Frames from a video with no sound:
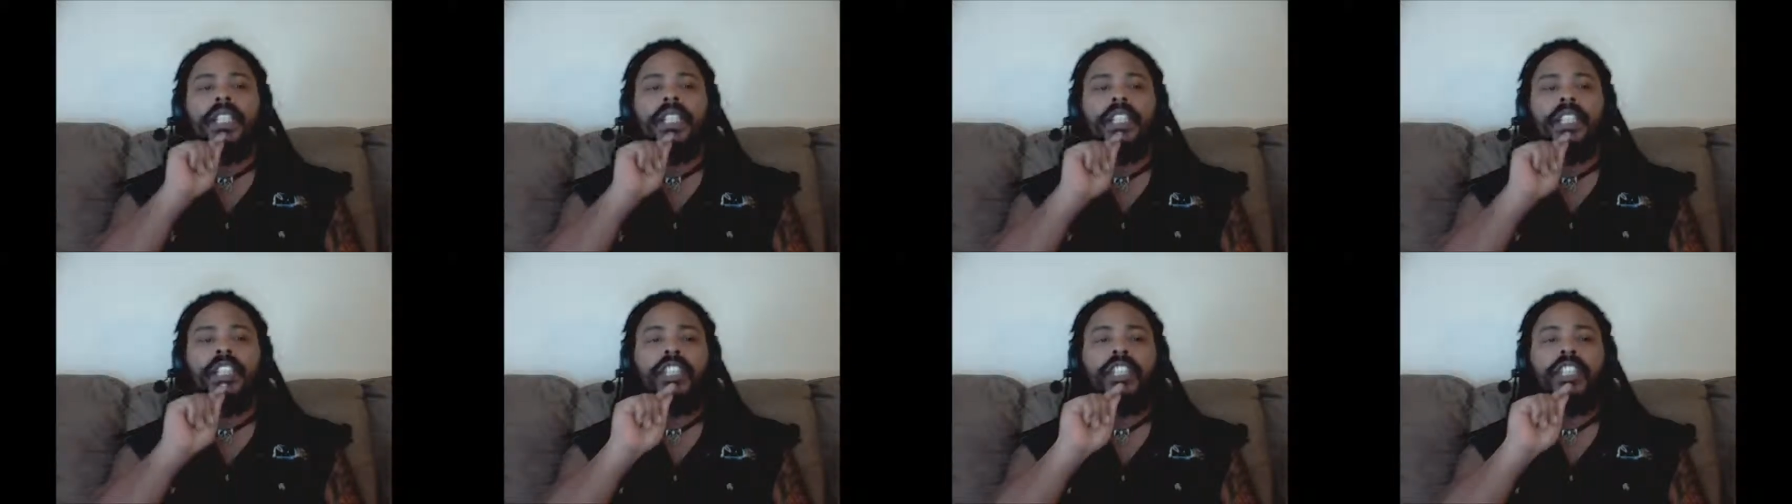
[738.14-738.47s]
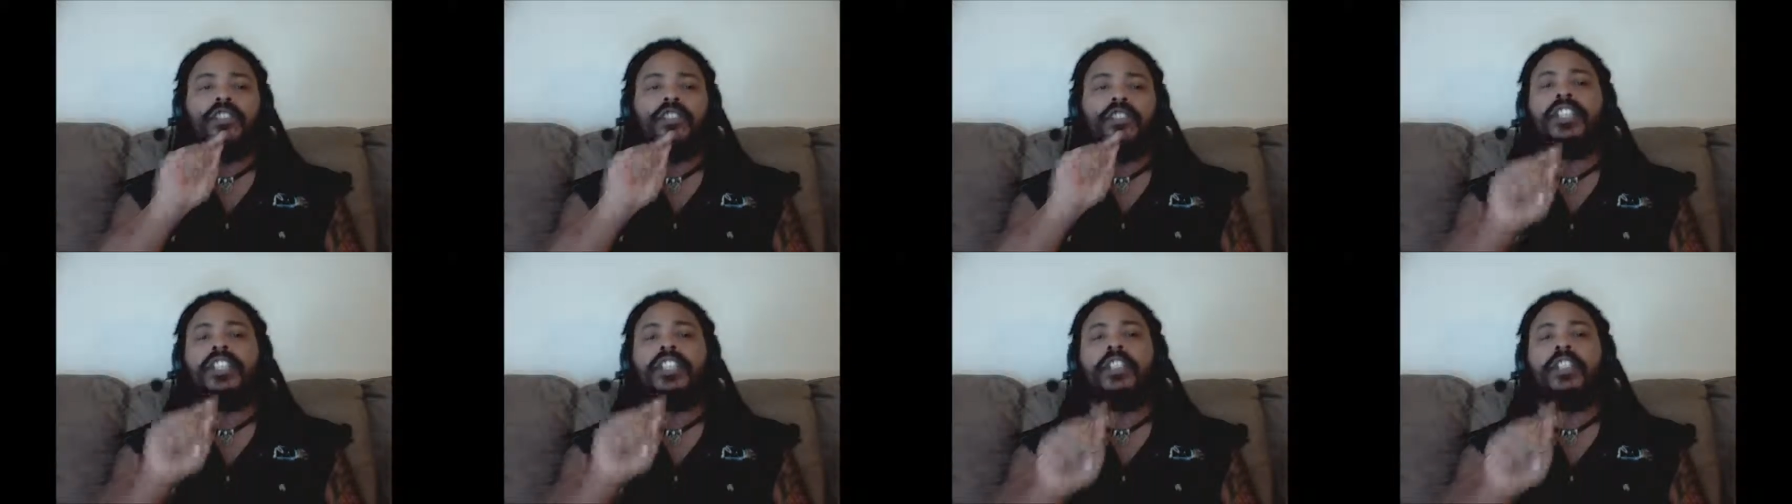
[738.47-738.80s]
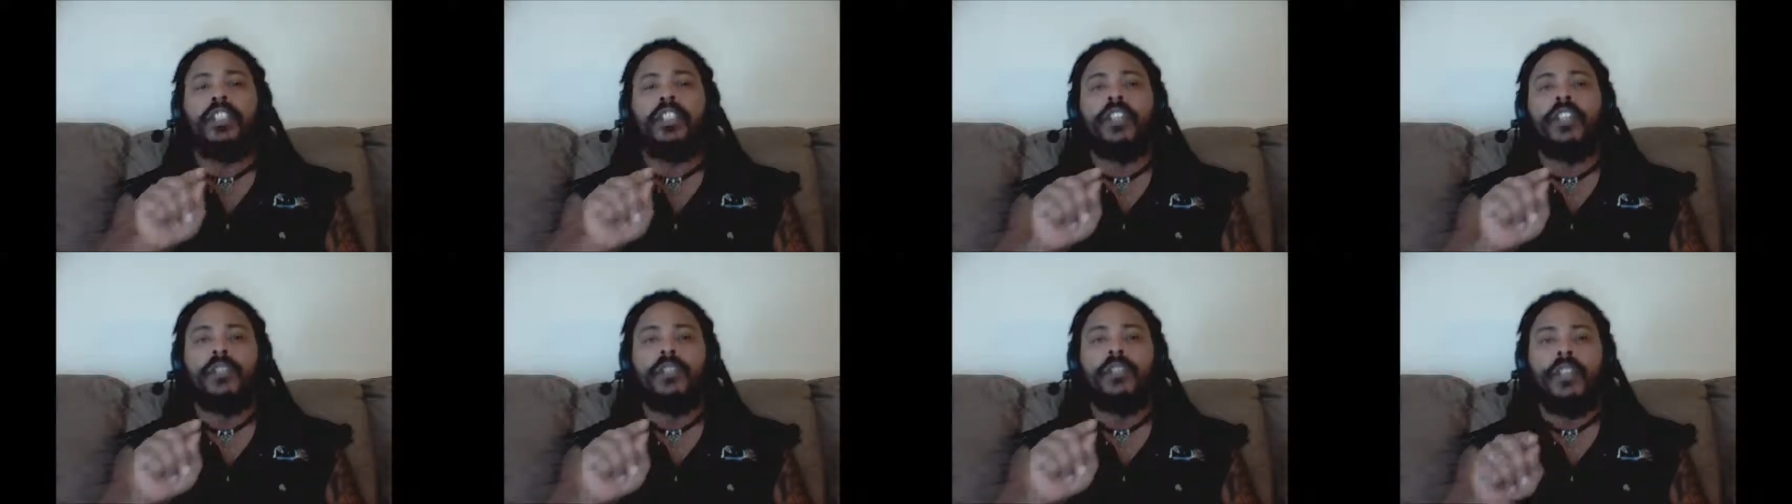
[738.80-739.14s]
you still
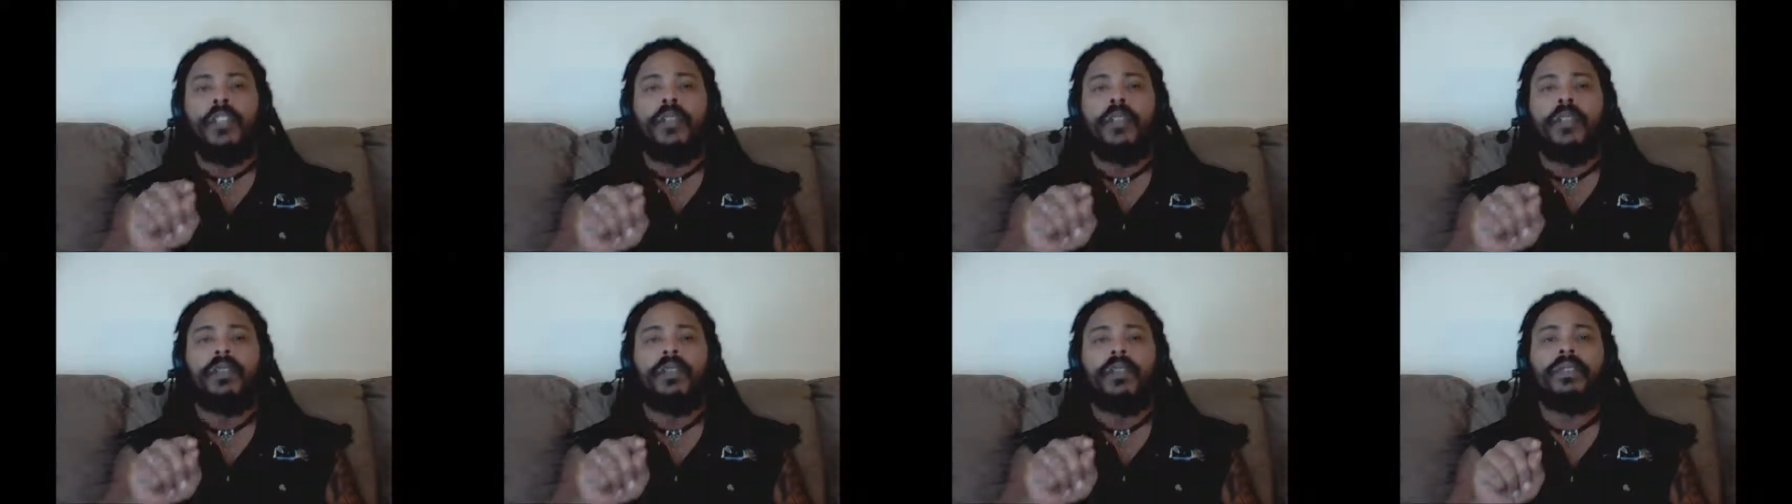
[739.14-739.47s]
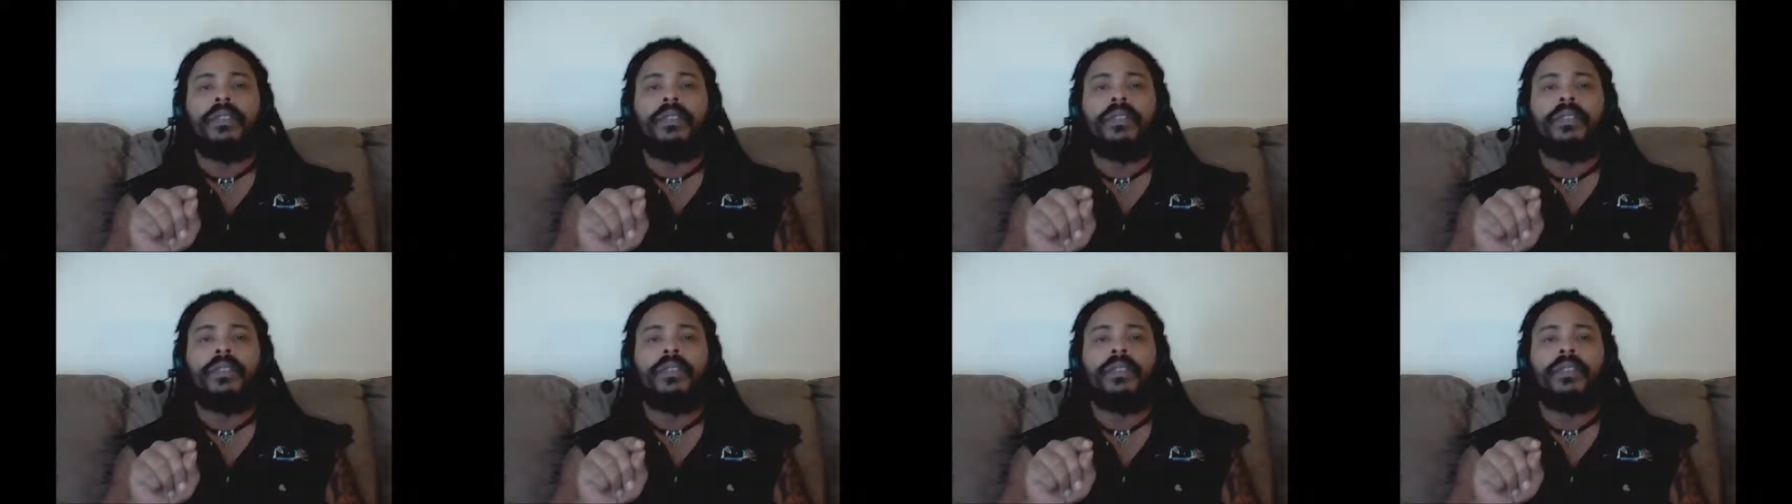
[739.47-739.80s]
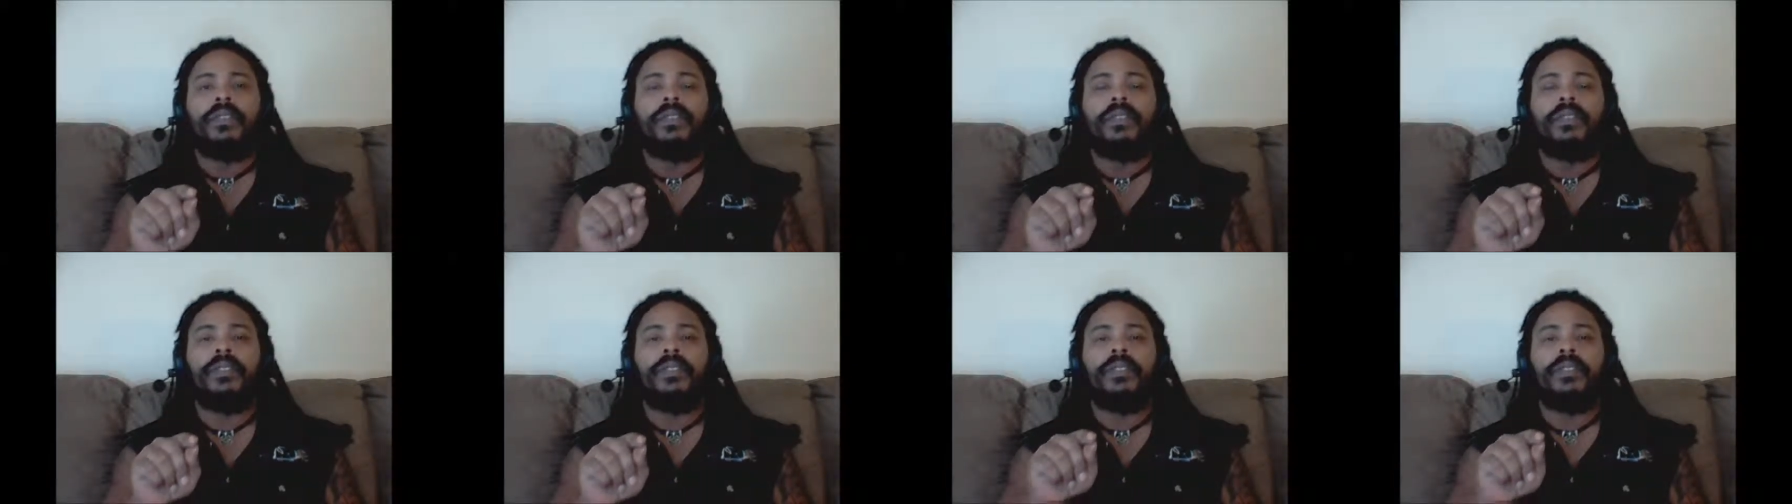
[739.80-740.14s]
don't know.
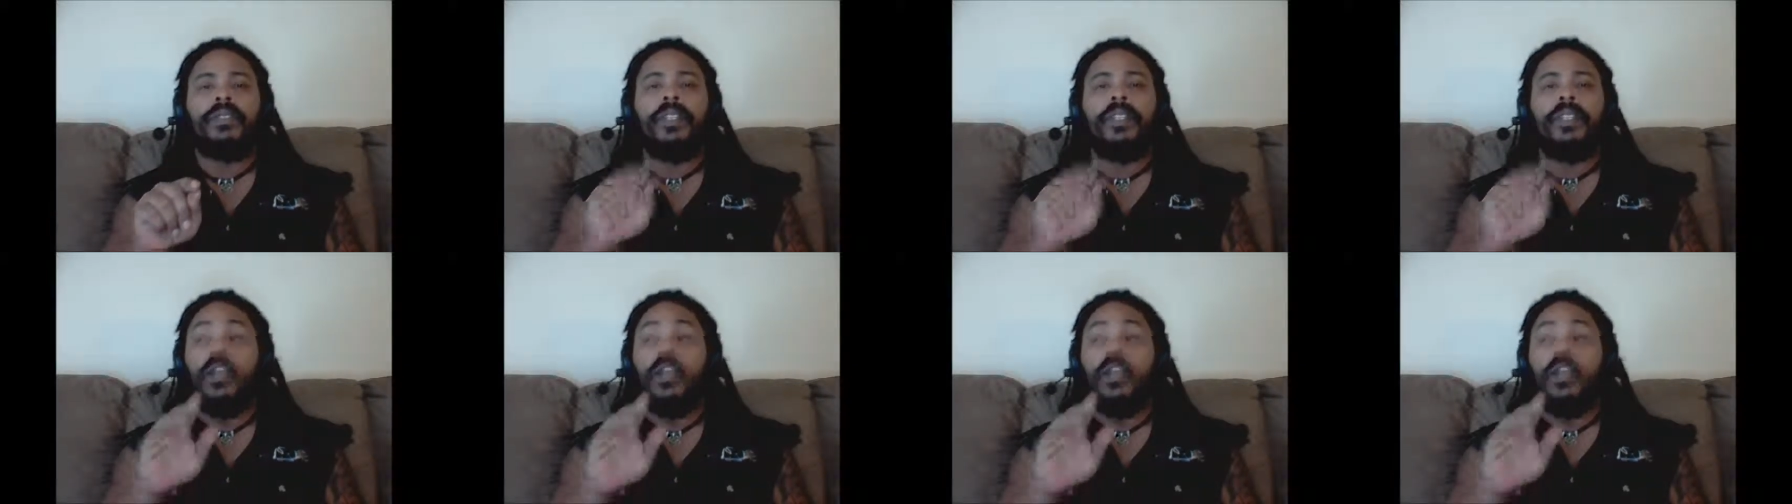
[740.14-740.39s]
Go